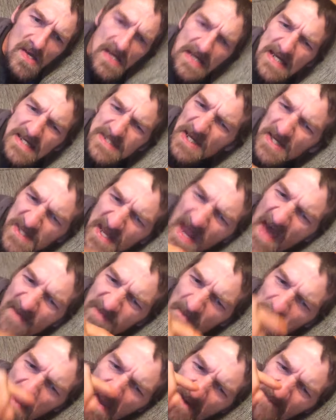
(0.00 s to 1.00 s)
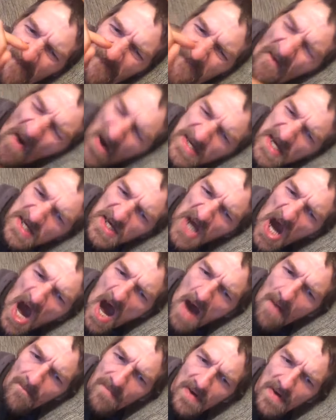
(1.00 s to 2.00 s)
It doesn't have to be a fucking
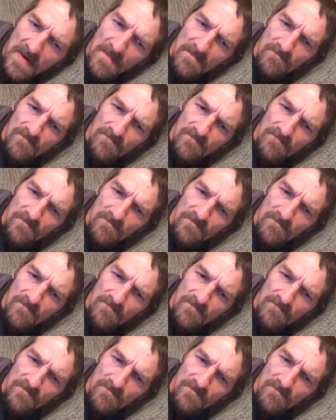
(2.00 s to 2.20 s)
cop.